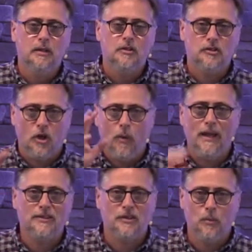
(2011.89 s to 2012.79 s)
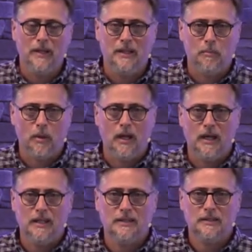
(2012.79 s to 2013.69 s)
so as to win the
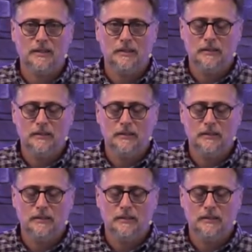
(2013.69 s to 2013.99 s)
prize.